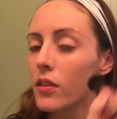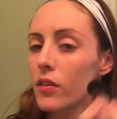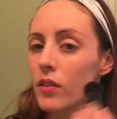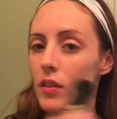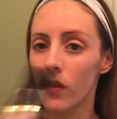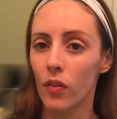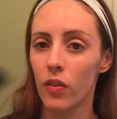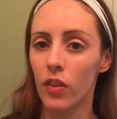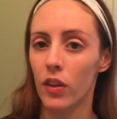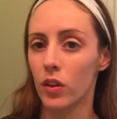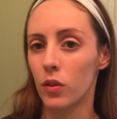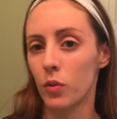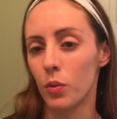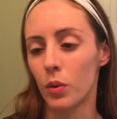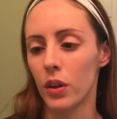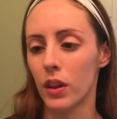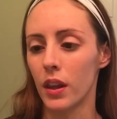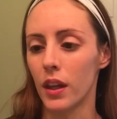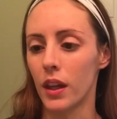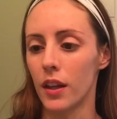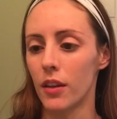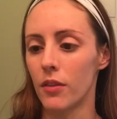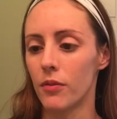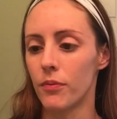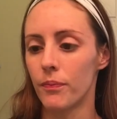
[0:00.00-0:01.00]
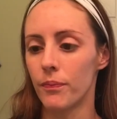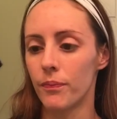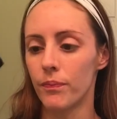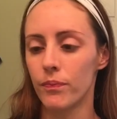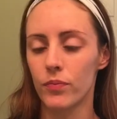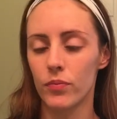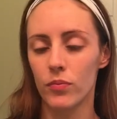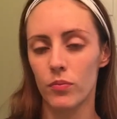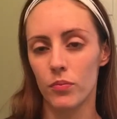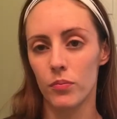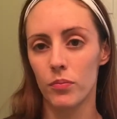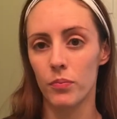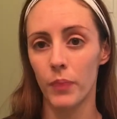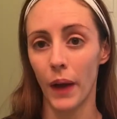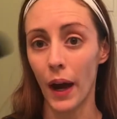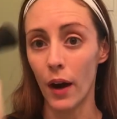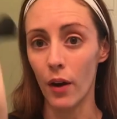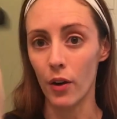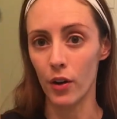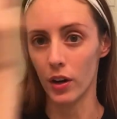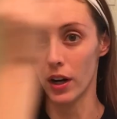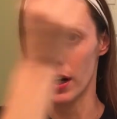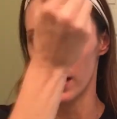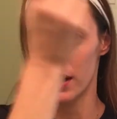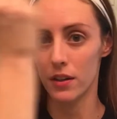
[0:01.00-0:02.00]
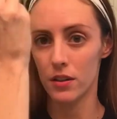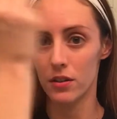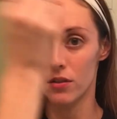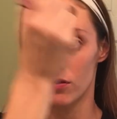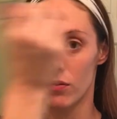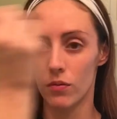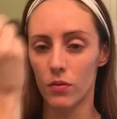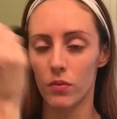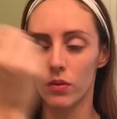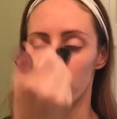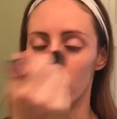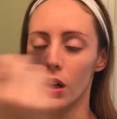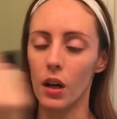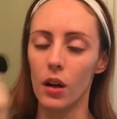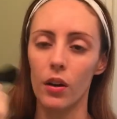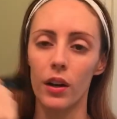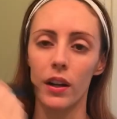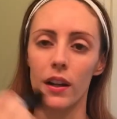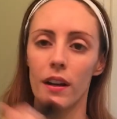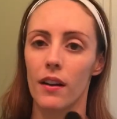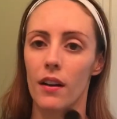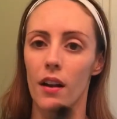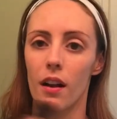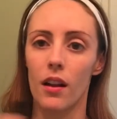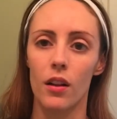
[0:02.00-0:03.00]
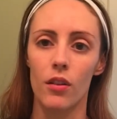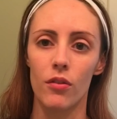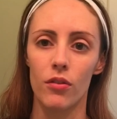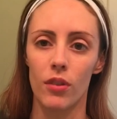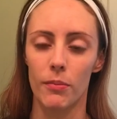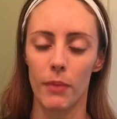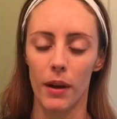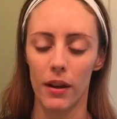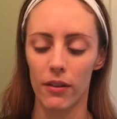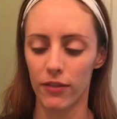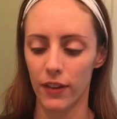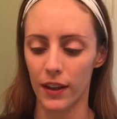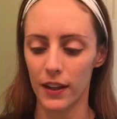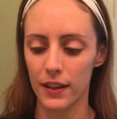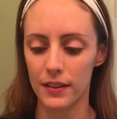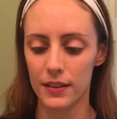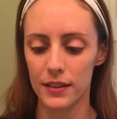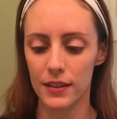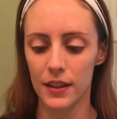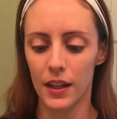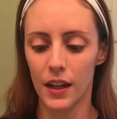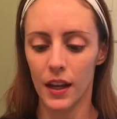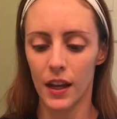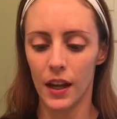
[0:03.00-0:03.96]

if this were the powder, I'd, you know, get it all over my face.